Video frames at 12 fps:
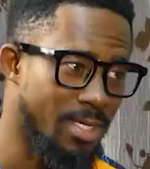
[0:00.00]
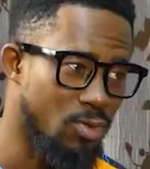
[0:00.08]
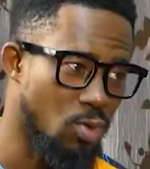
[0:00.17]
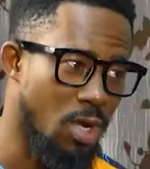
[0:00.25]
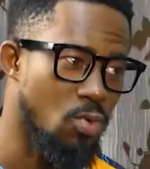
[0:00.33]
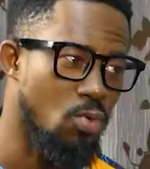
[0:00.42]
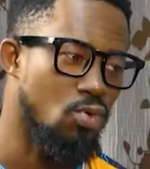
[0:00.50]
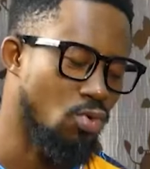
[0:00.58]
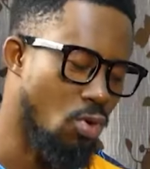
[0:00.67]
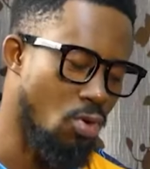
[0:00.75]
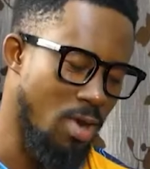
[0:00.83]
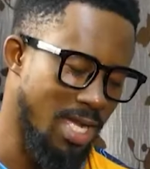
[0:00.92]
Otto Addo would
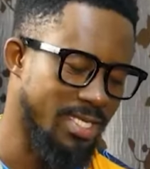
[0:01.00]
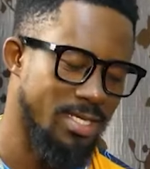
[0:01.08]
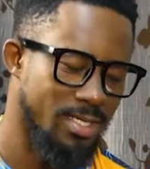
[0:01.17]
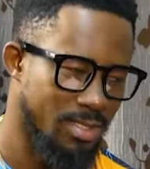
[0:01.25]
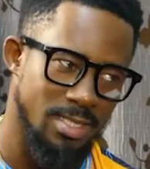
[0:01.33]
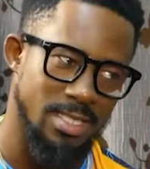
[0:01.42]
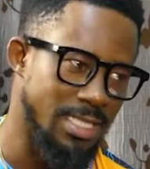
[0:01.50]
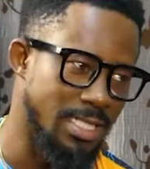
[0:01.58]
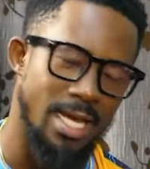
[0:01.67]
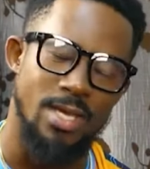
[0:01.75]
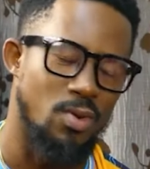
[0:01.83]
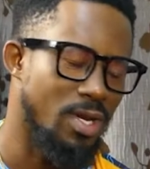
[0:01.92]
call. I yeah. think
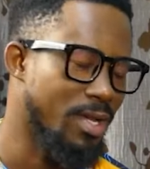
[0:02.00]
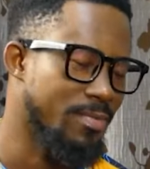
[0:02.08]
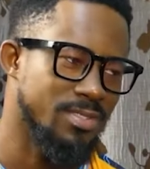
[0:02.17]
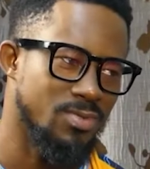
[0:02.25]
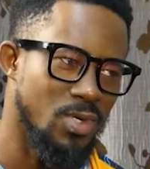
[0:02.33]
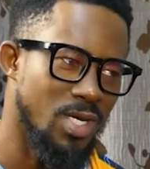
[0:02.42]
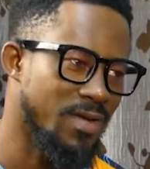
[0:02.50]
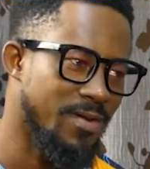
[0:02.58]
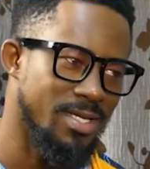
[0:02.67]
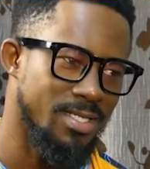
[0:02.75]
Inaki, Inaki obviously